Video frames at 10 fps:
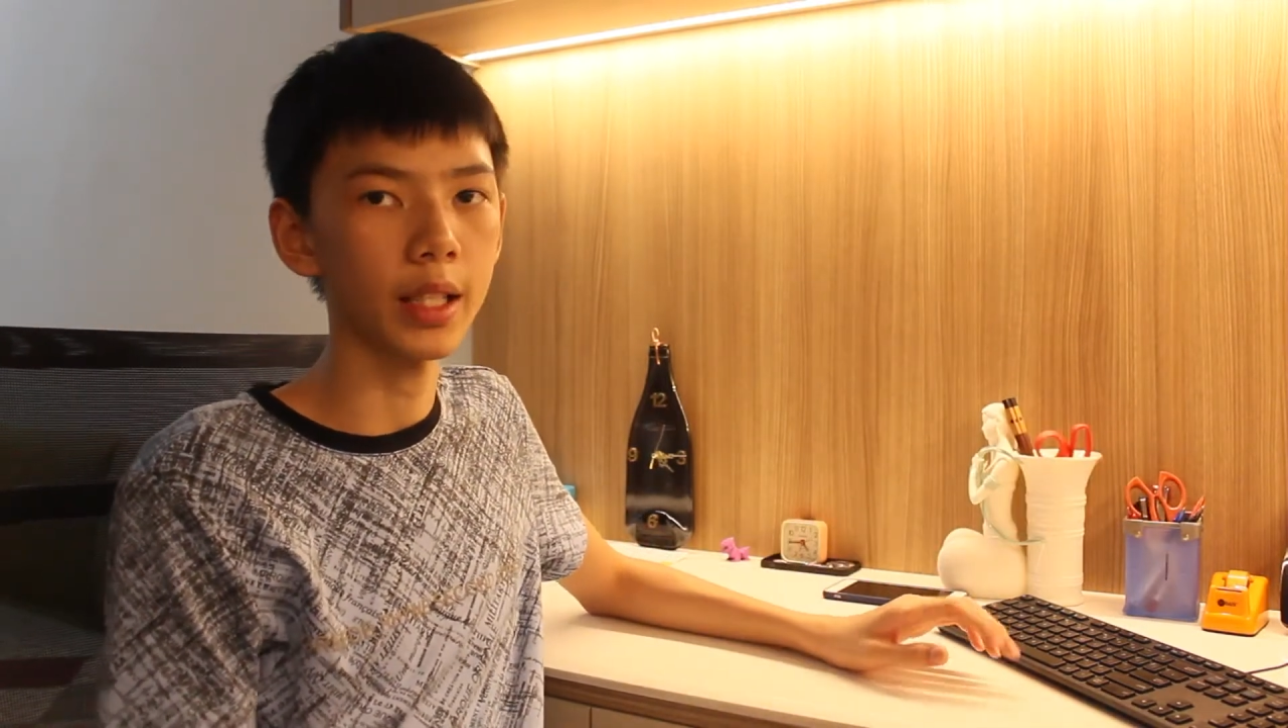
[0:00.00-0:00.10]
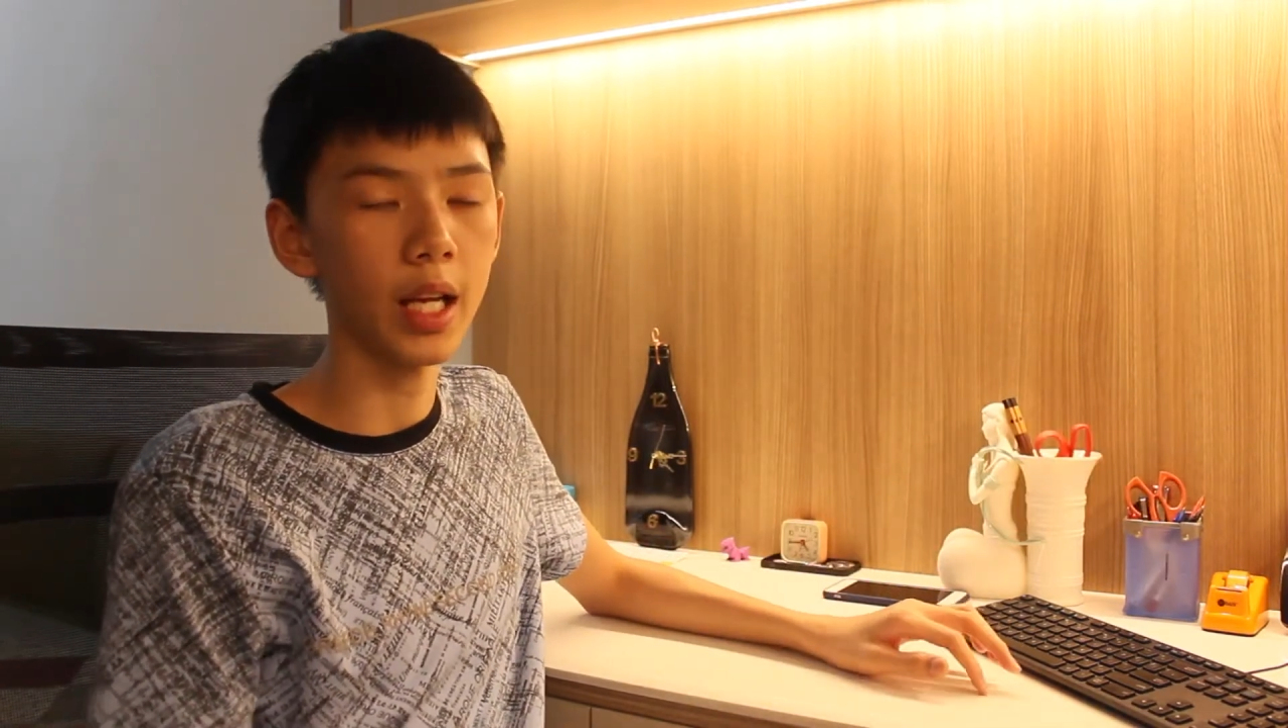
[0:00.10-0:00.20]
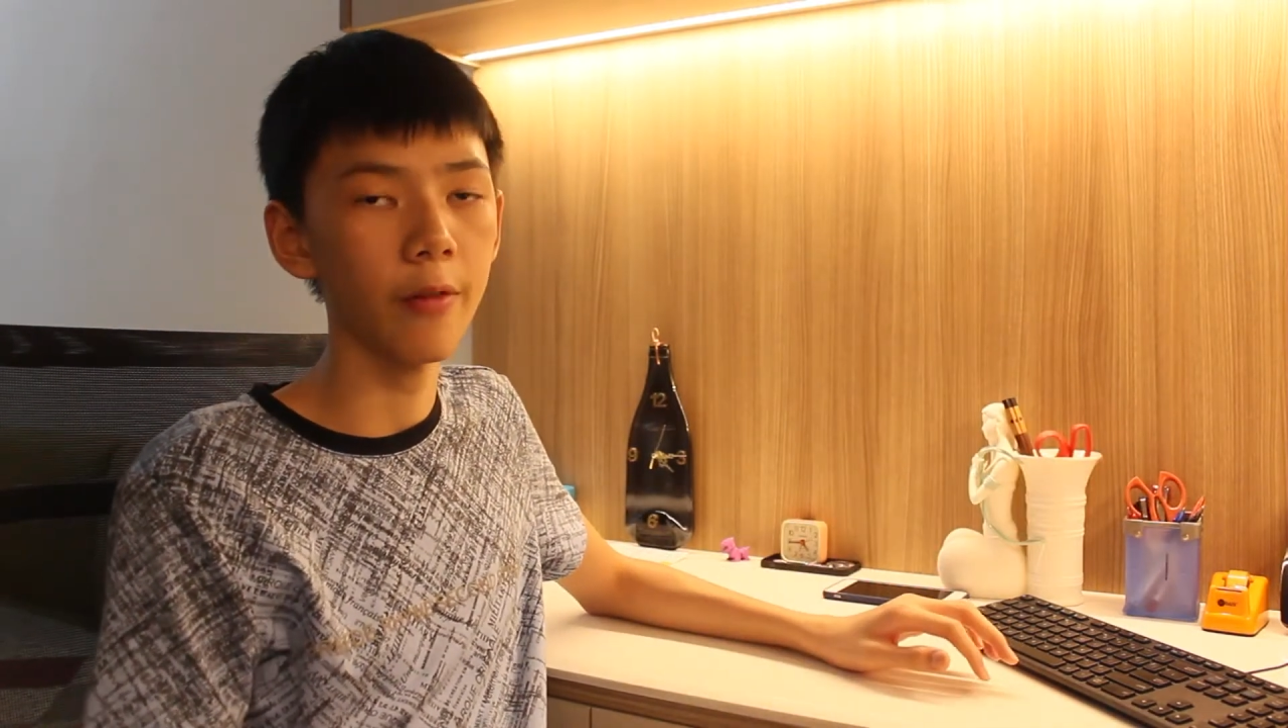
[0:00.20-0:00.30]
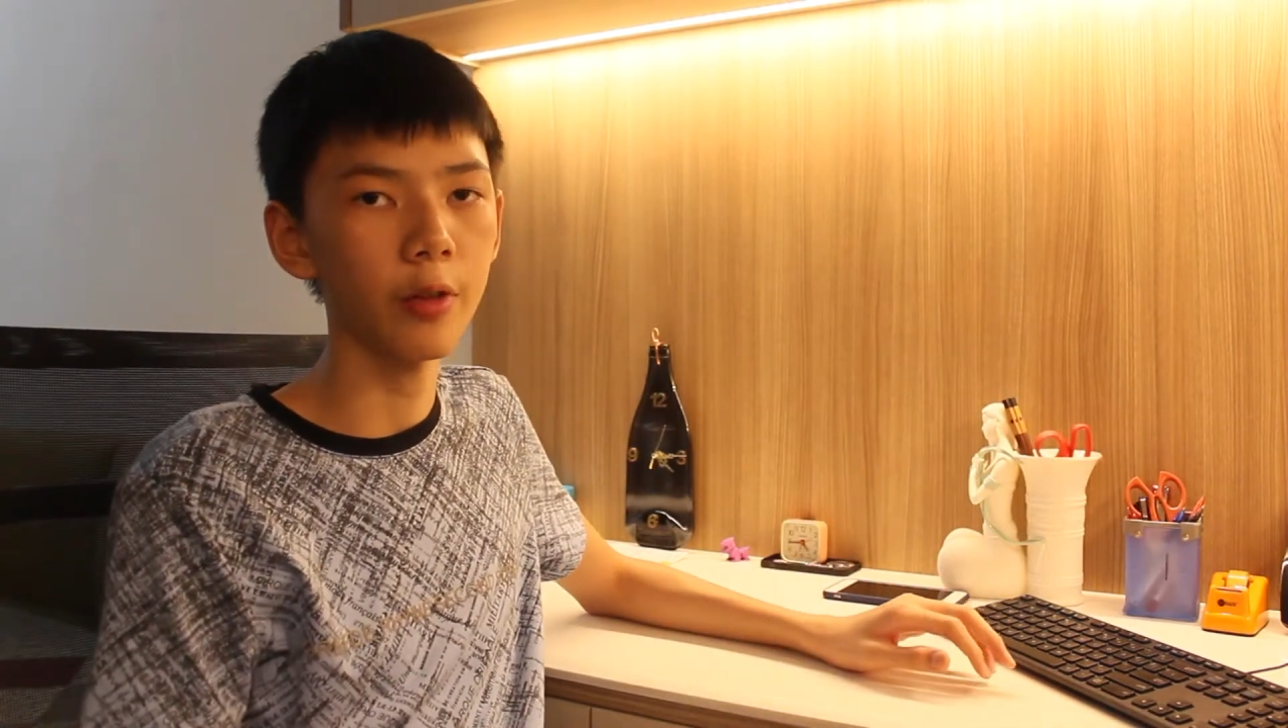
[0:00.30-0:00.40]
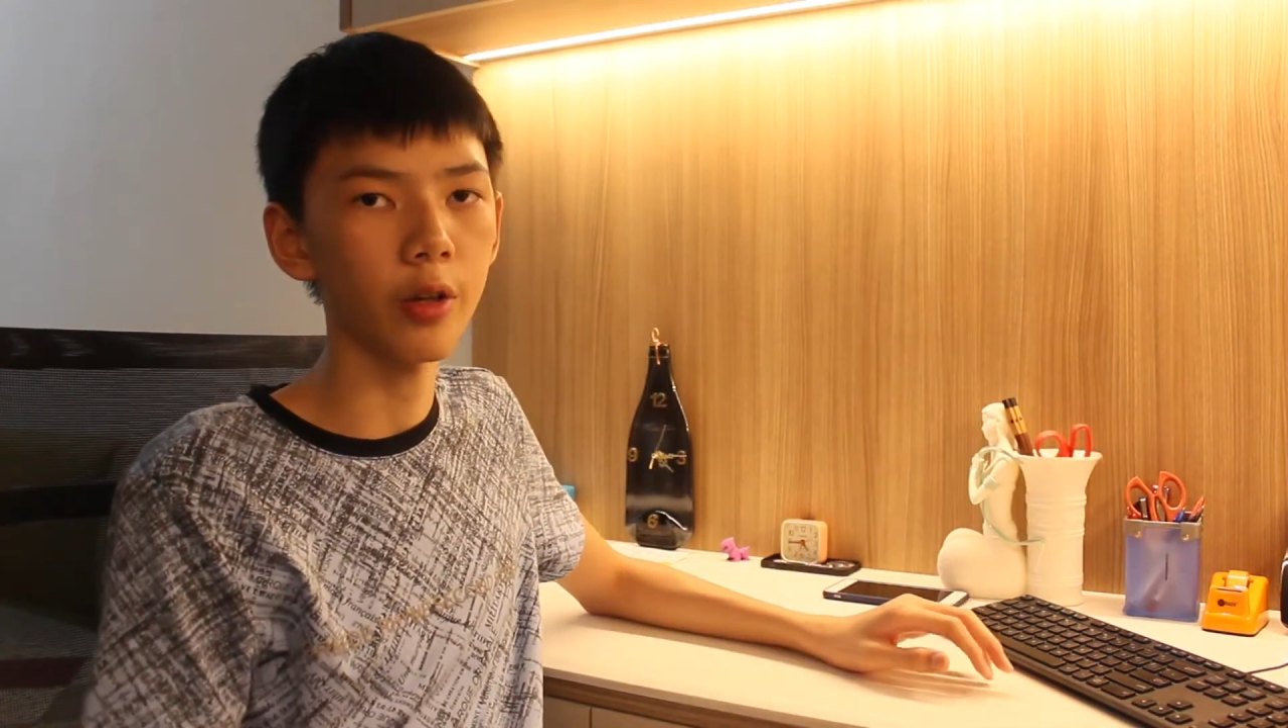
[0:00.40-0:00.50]
in
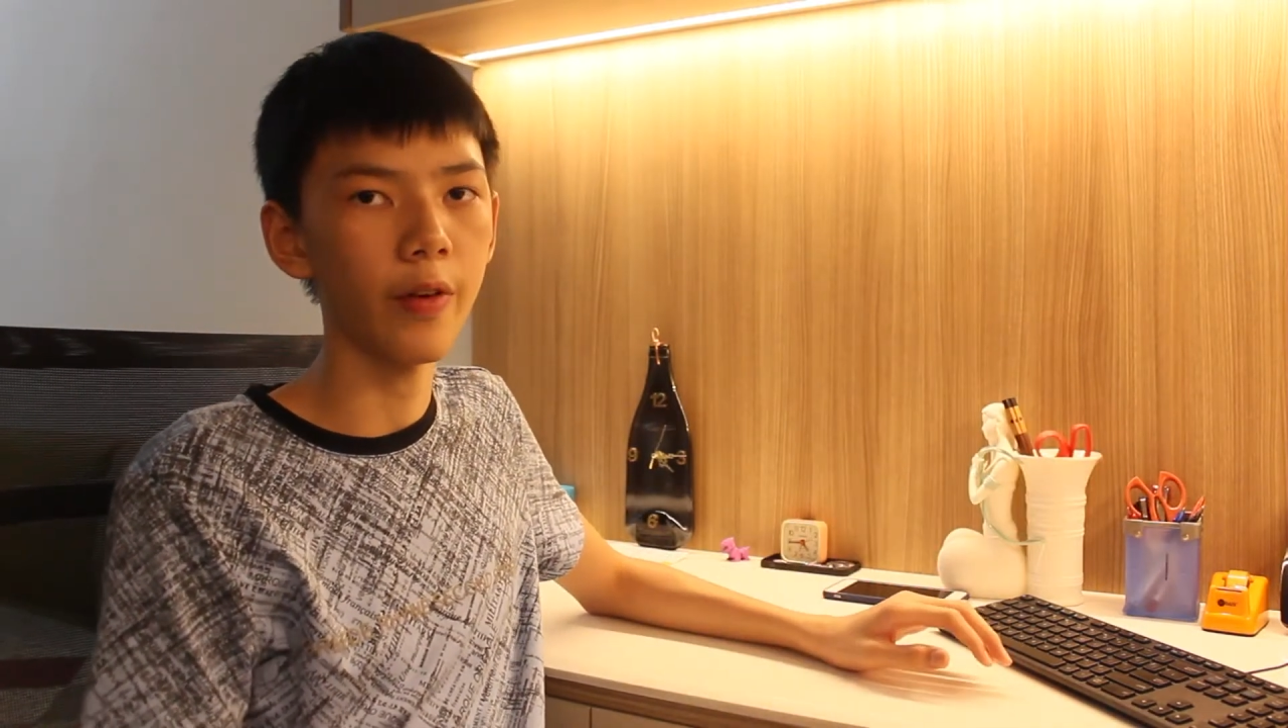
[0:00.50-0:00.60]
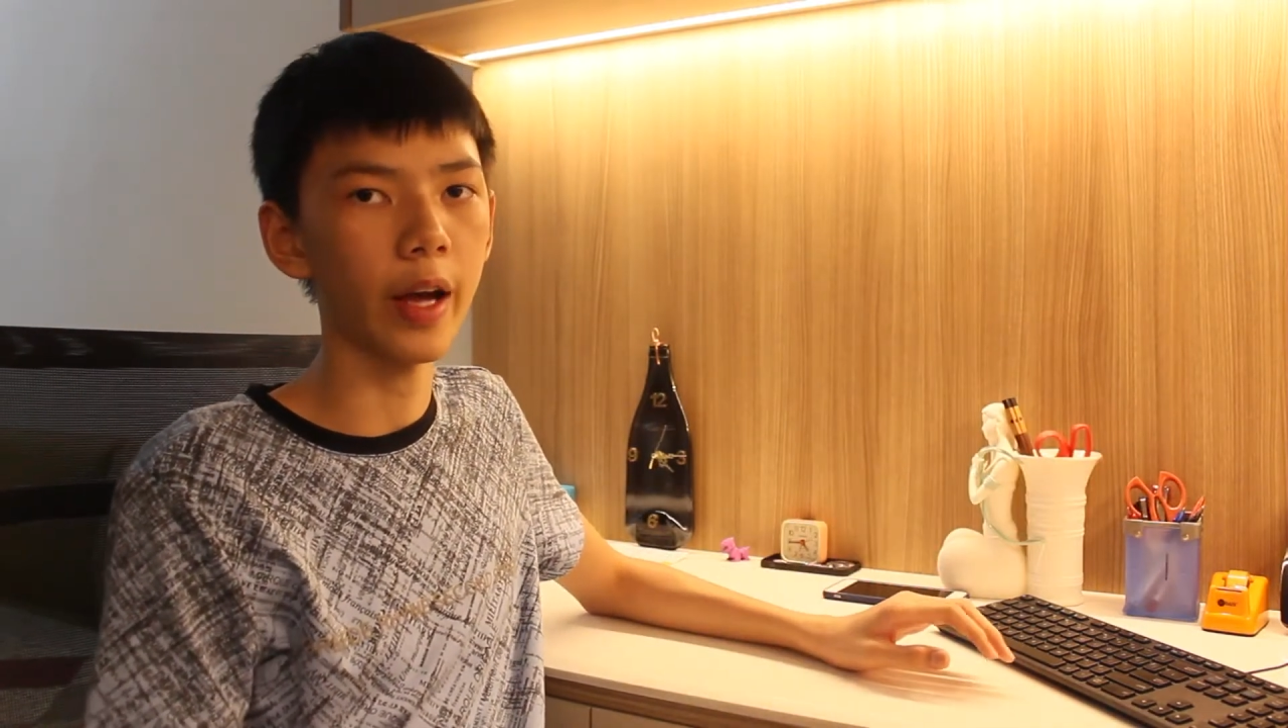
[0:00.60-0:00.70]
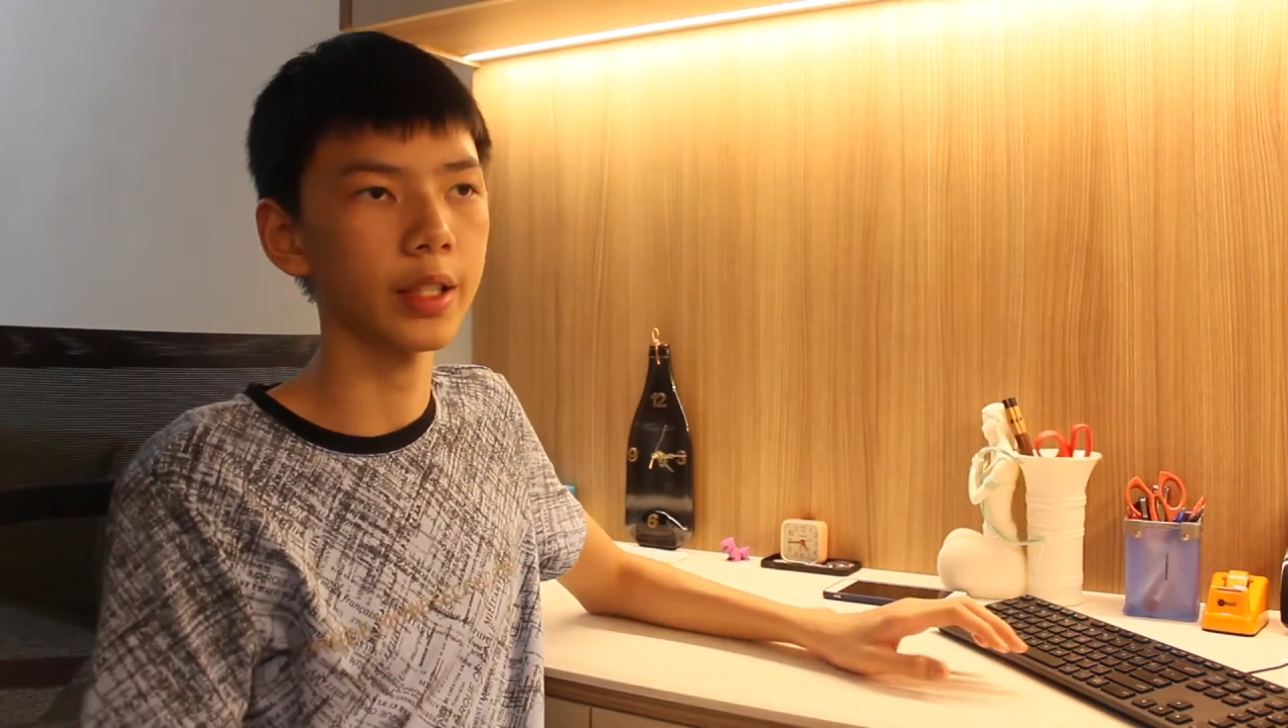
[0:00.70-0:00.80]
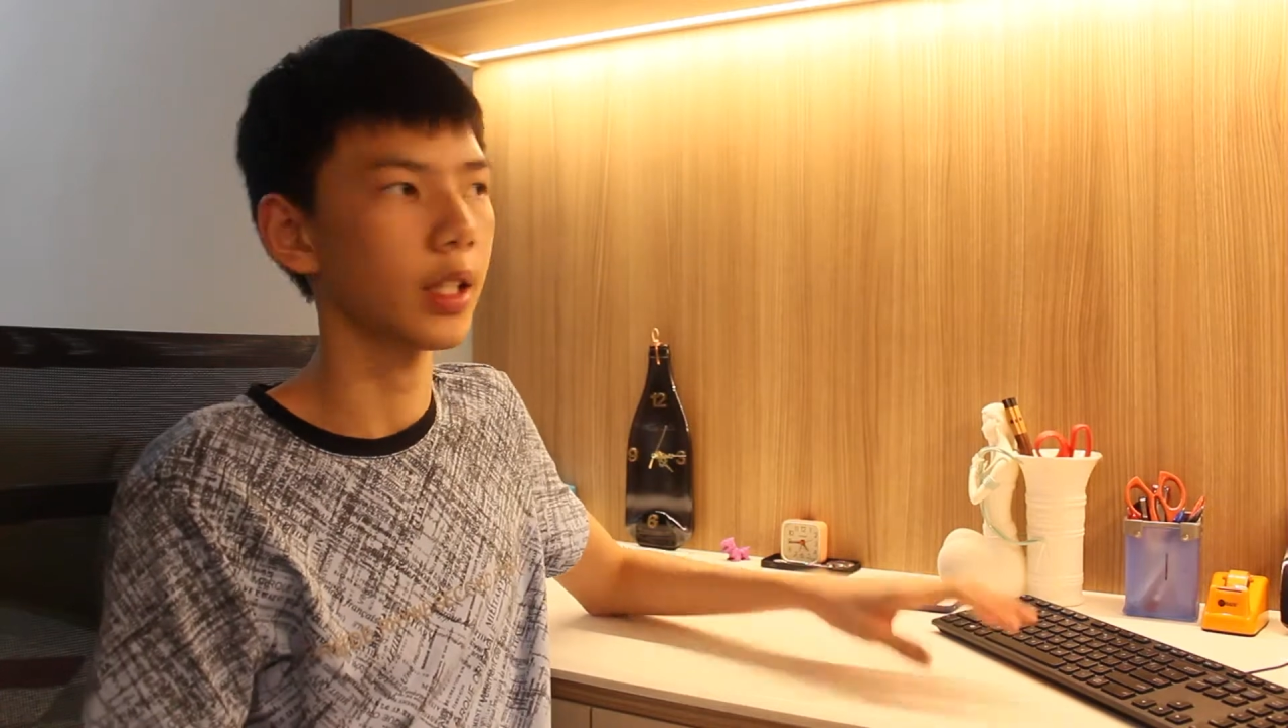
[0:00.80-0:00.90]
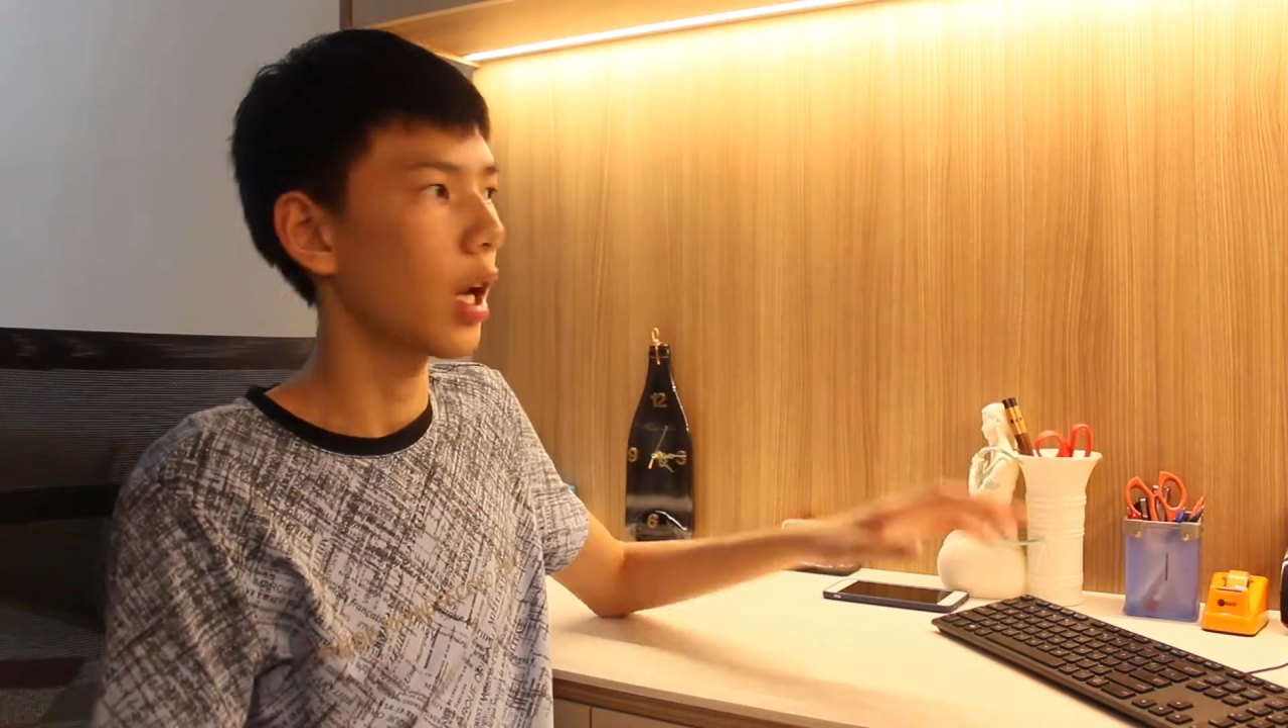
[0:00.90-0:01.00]
After Effects.